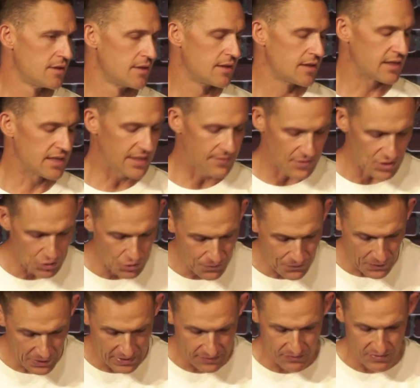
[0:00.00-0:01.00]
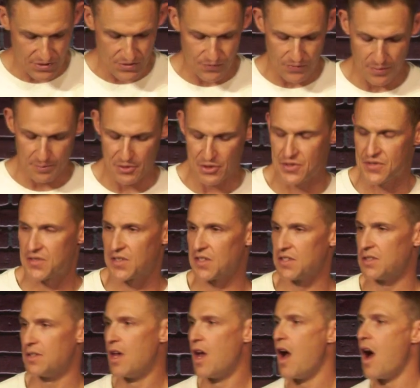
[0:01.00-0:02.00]
giving you forgiveness from your sin,
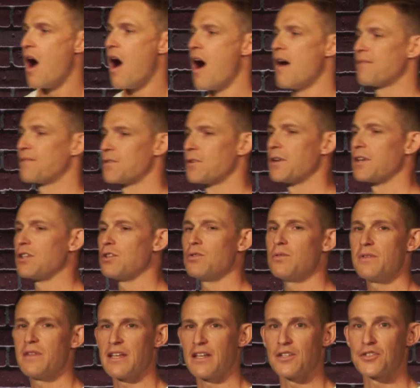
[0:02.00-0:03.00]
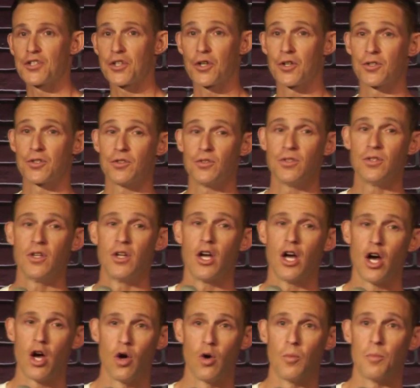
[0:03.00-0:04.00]
offering you the eternal
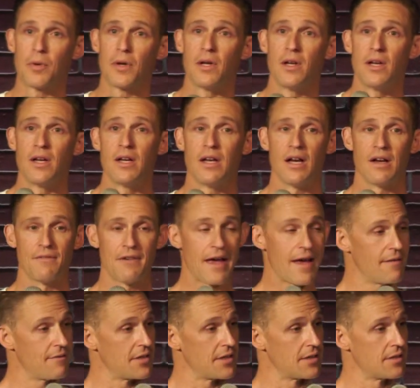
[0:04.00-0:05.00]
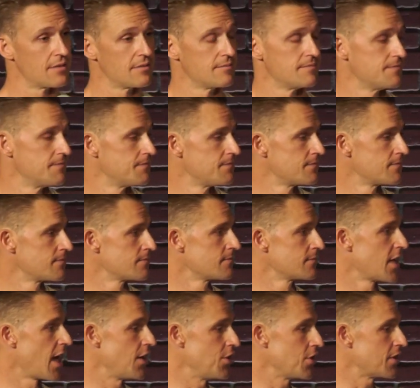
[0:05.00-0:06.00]
hope of heaven.
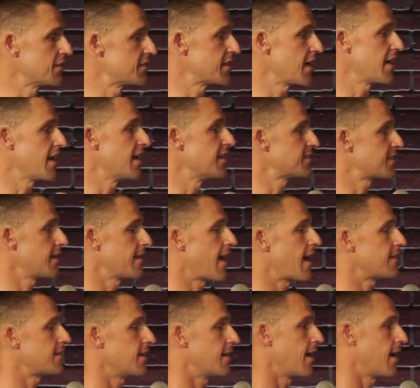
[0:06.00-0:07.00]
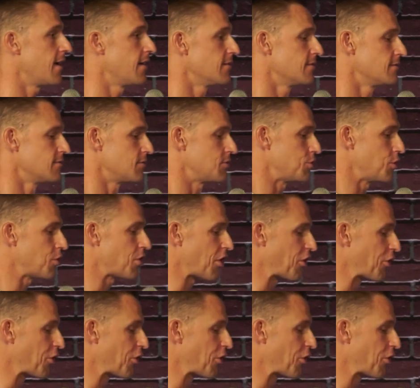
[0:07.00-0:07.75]
And you can say yes to that today. You can